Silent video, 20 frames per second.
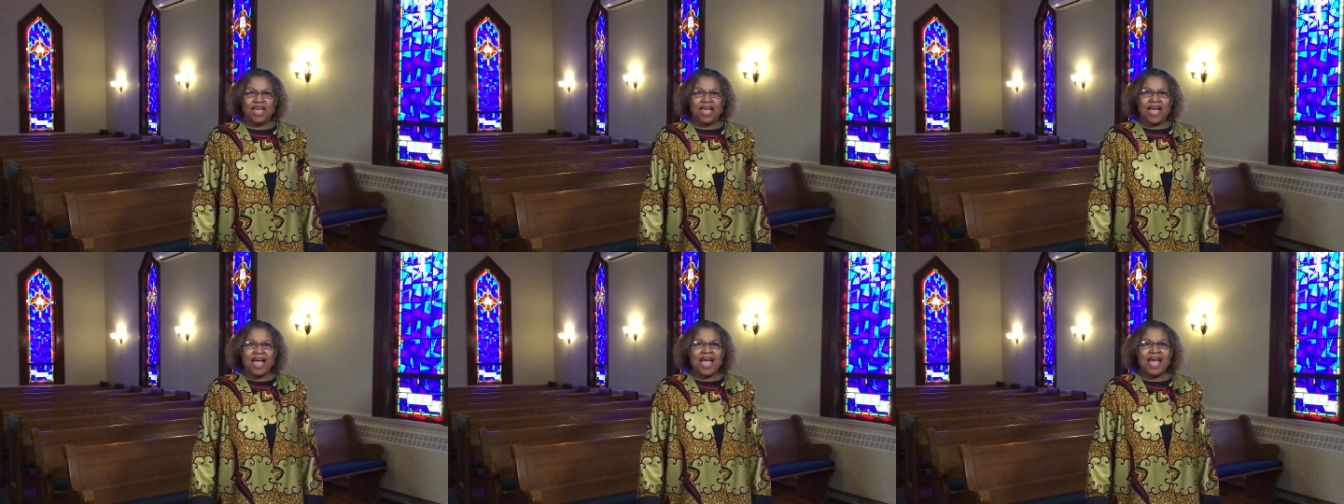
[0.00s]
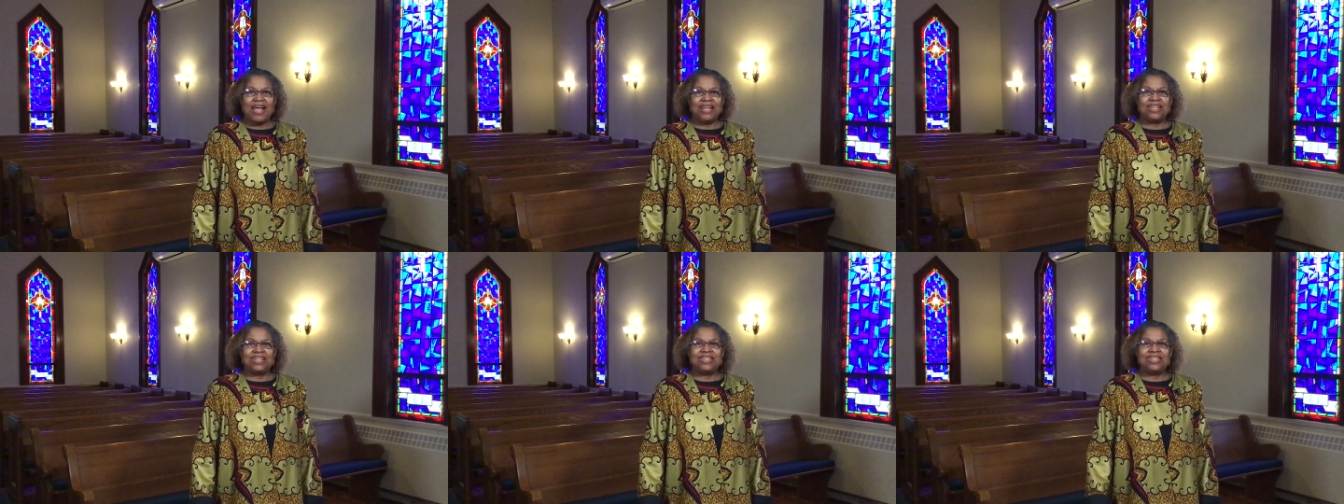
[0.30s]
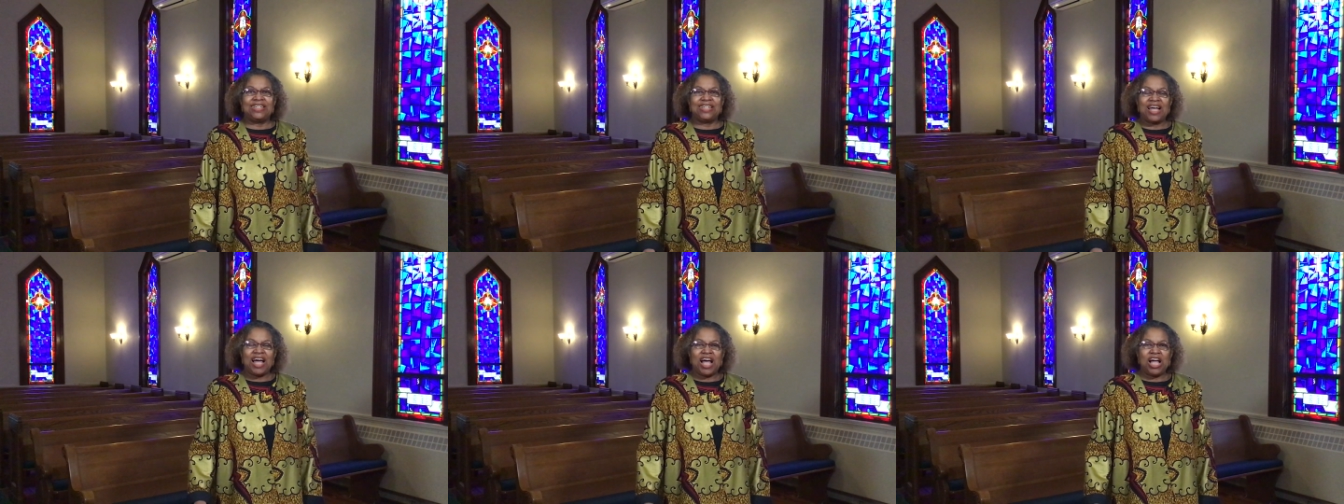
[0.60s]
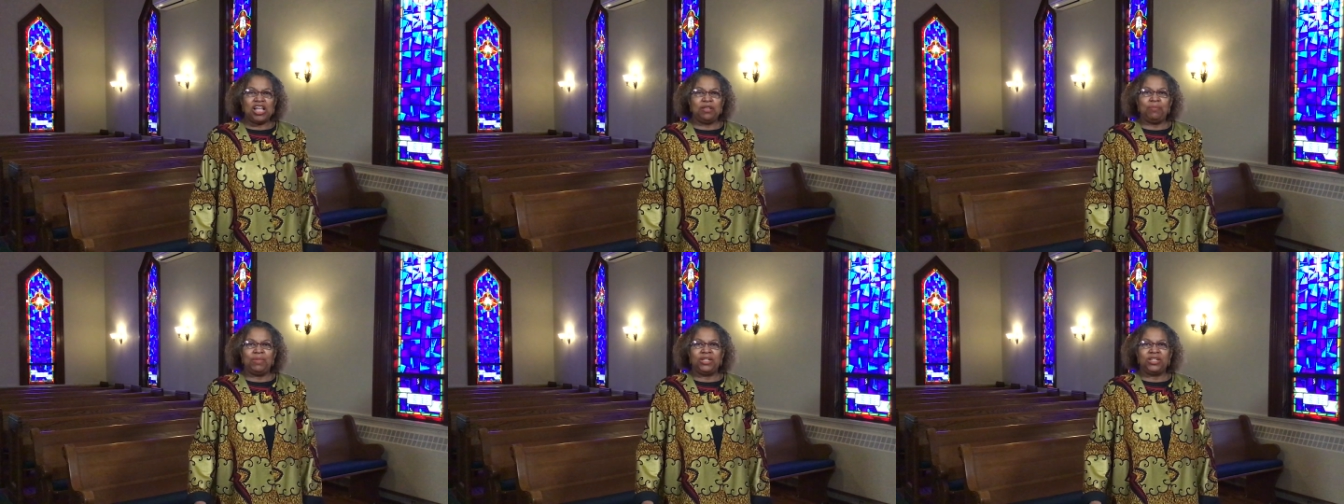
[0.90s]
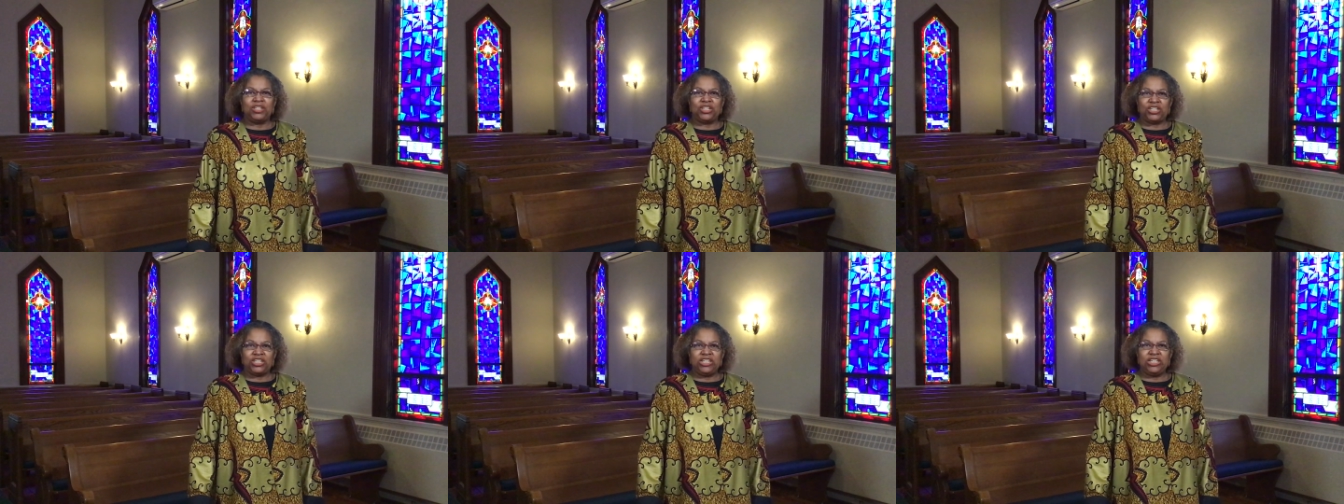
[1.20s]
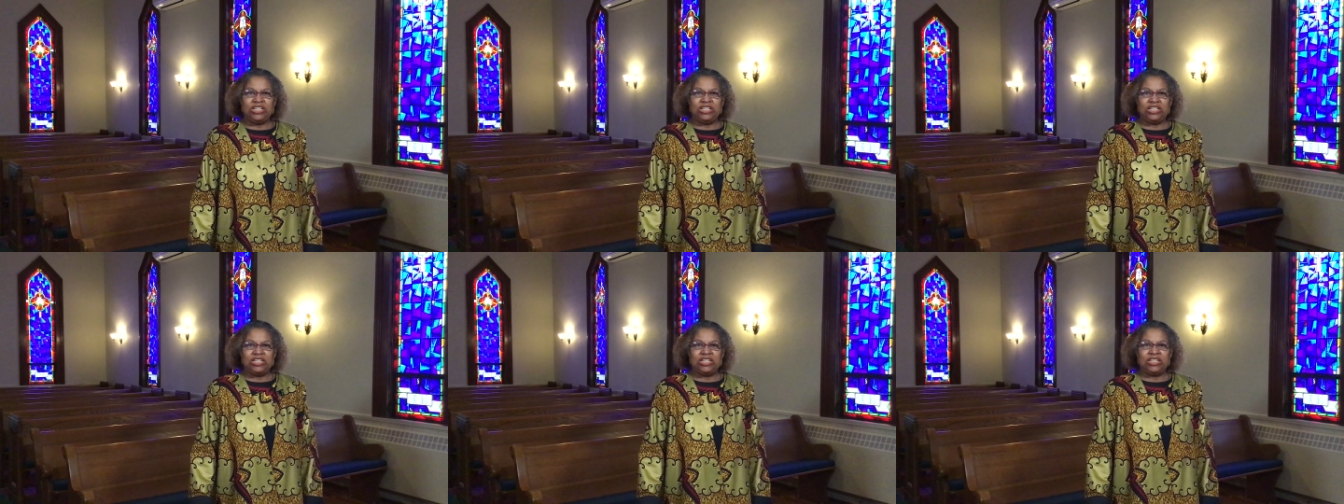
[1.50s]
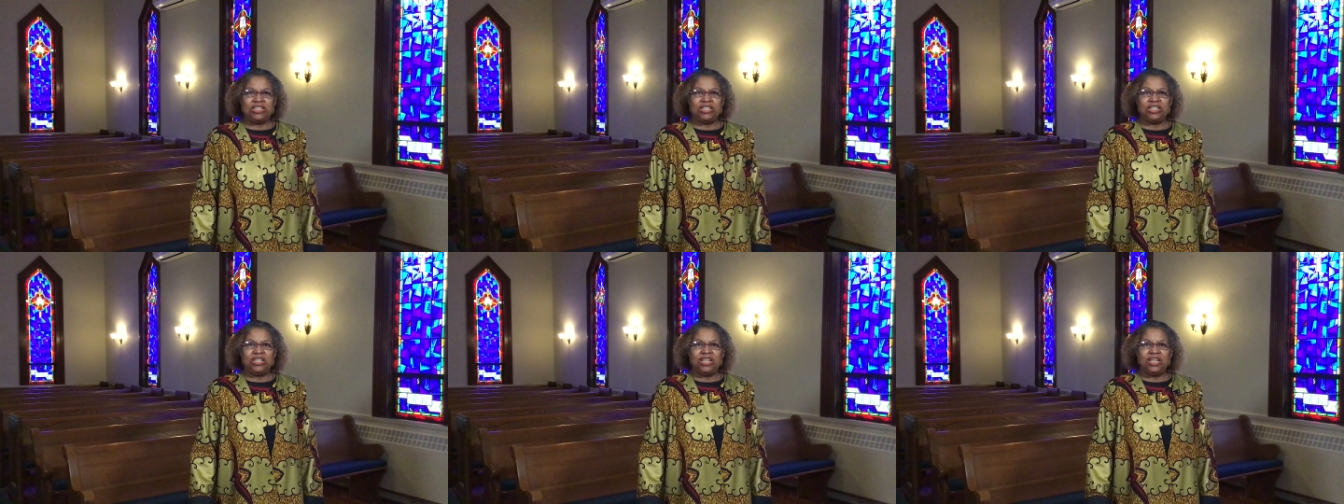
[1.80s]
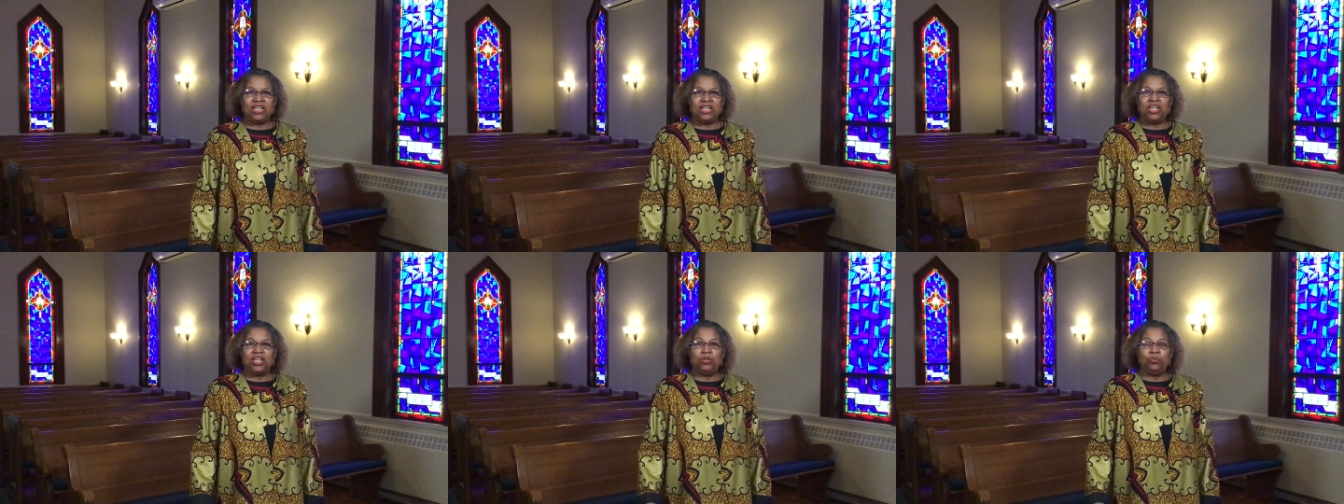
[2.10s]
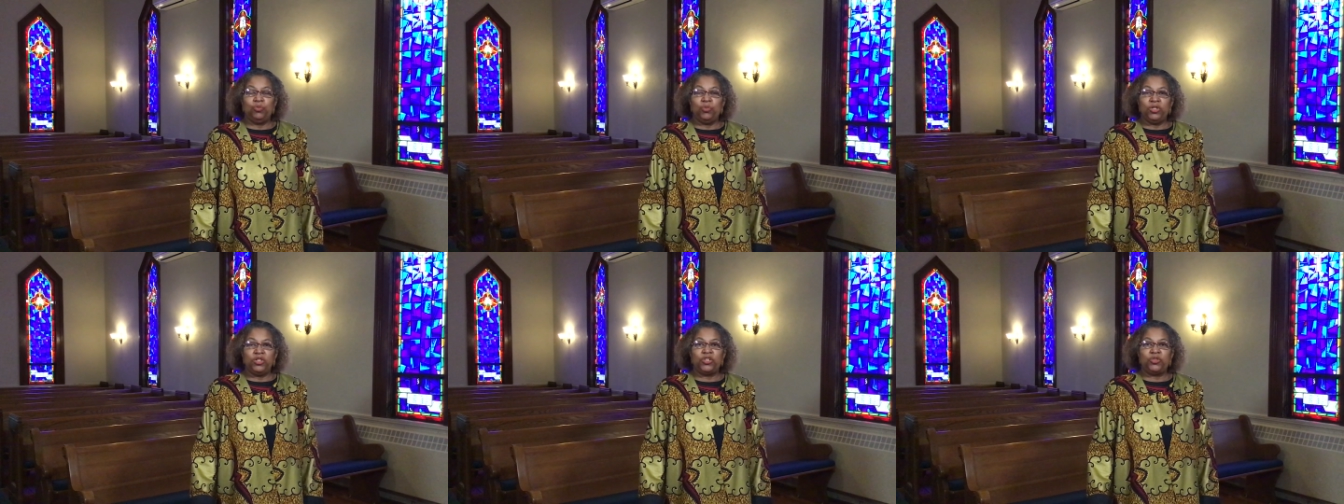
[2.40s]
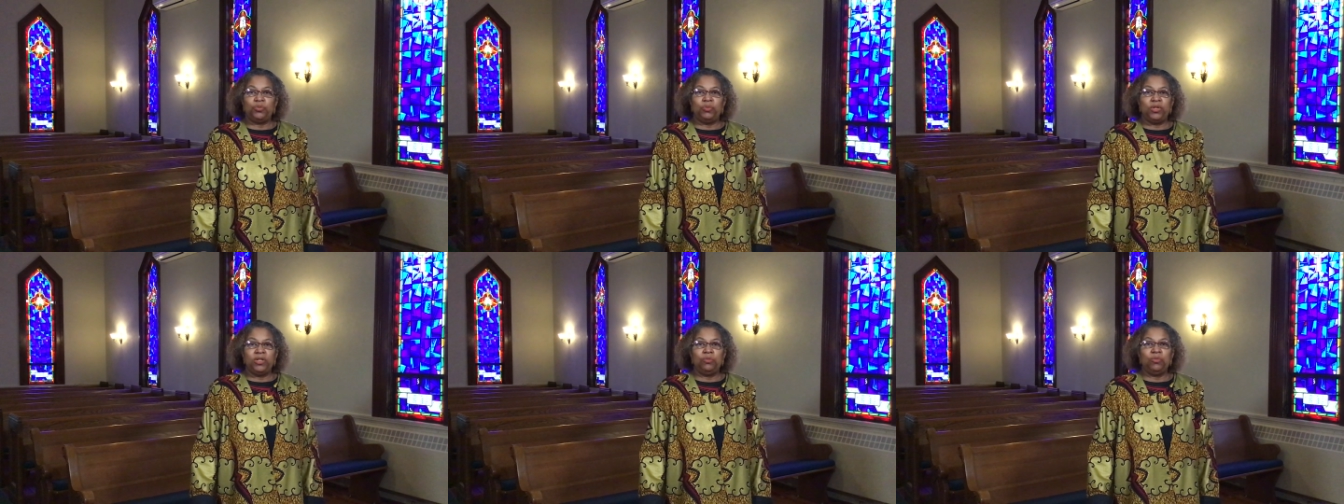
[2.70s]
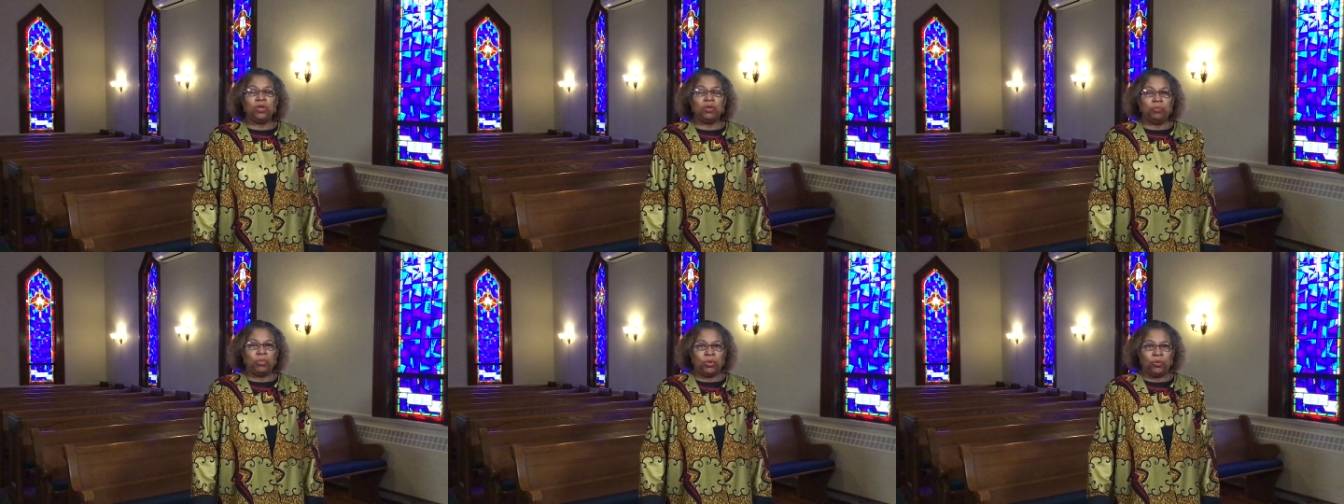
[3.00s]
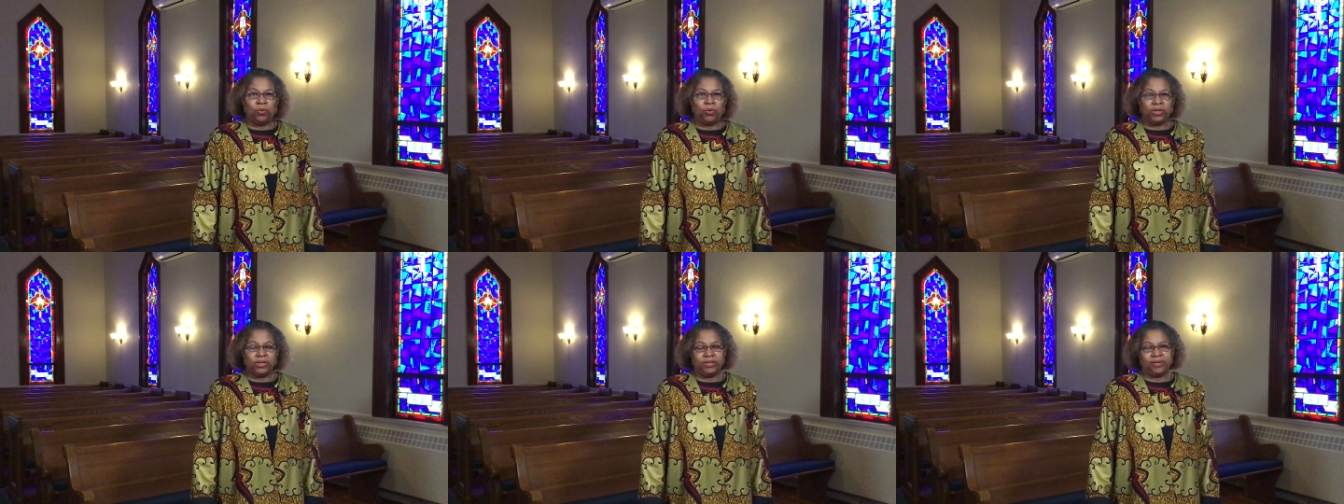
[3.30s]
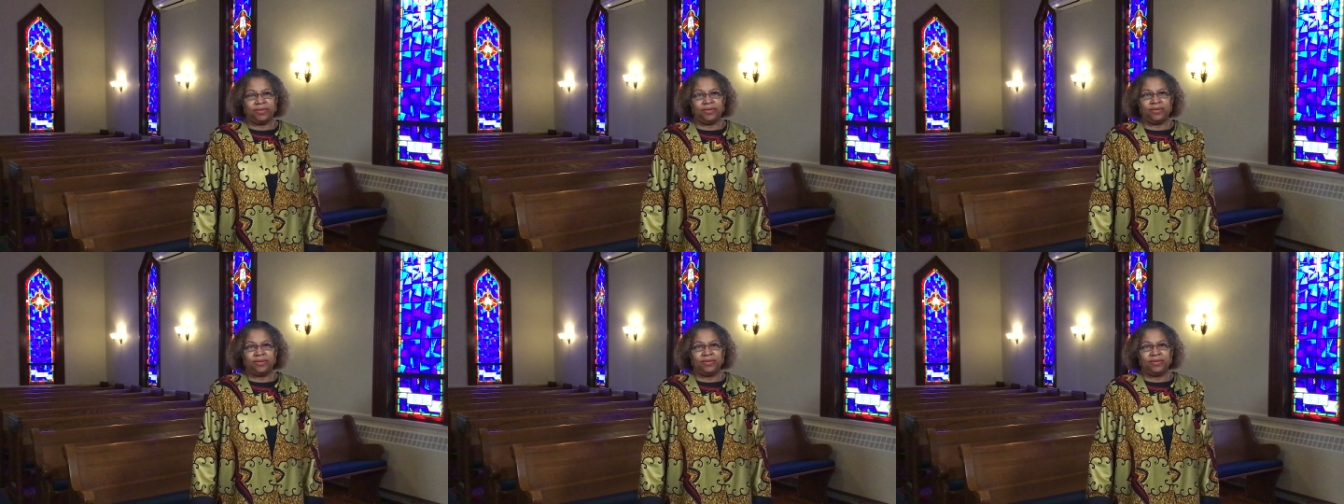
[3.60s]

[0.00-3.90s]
had a time and season in which we were born,